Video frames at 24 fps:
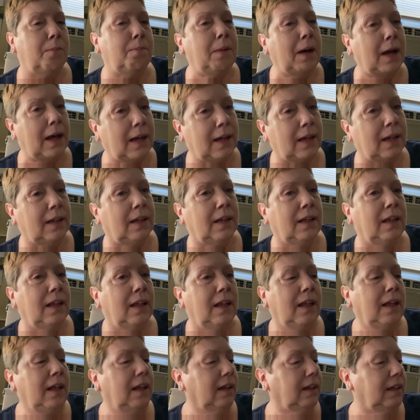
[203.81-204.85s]
But,
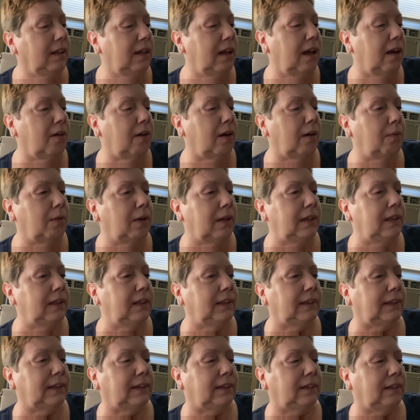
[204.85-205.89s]
you know, I wanted
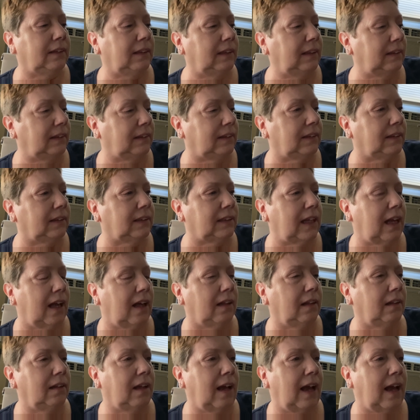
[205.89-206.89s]
it to sell.